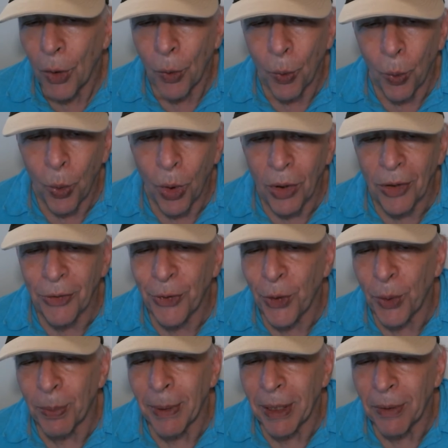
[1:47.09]
Roller
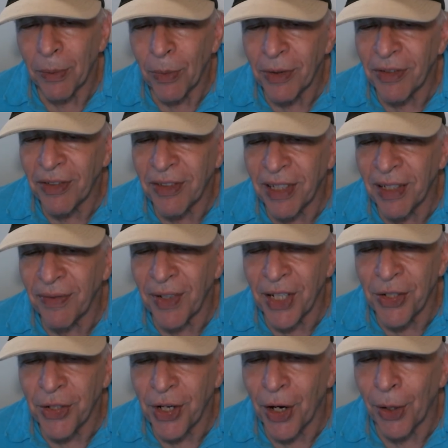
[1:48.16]
Derby was a TV
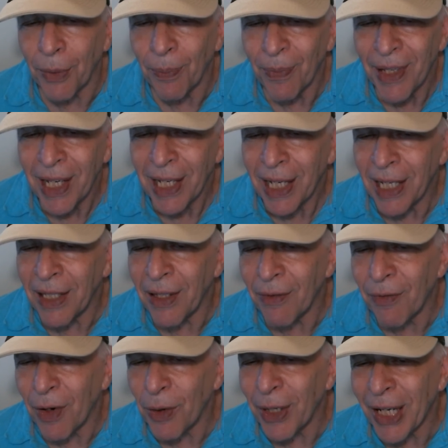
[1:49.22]
show in the
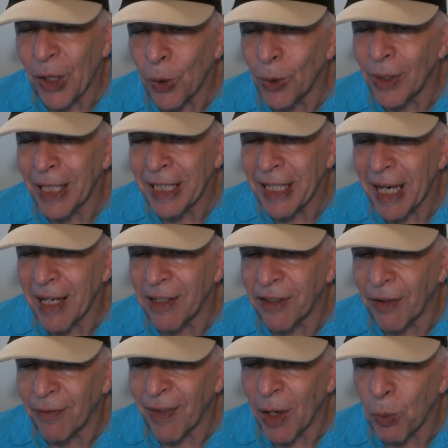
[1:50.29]
very early days
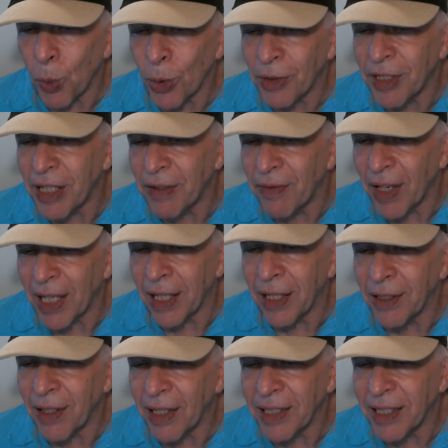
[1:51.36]
of network TV
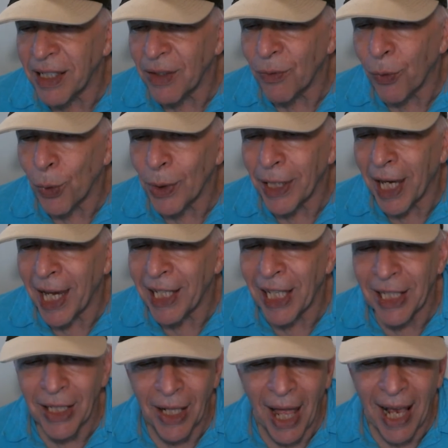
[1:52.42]
in 1948
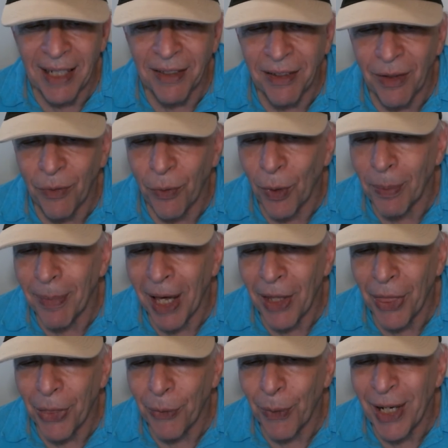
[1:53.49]
and lasted for about
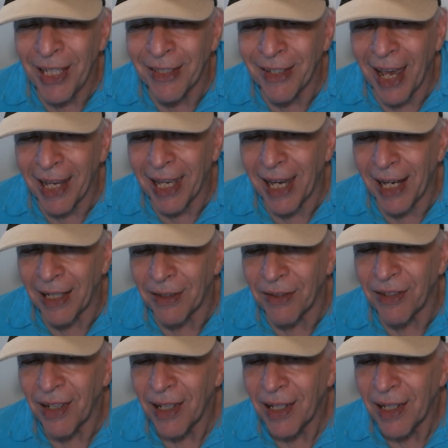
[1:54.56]
three
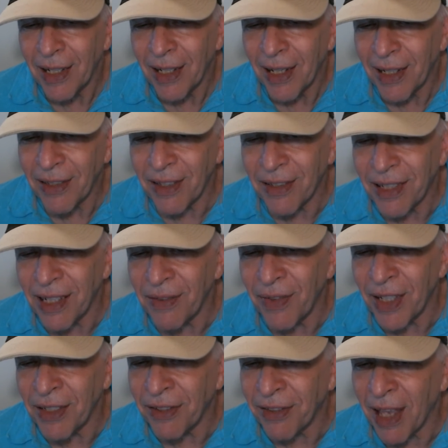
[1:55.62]
decades as a
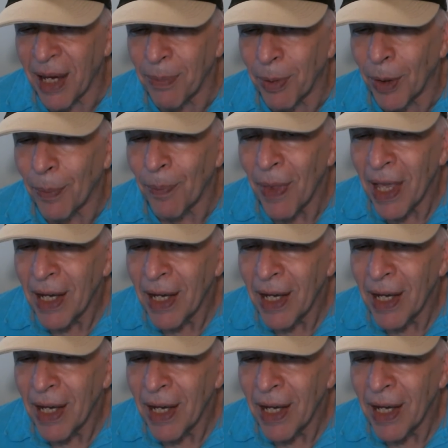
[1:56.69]
TV staple.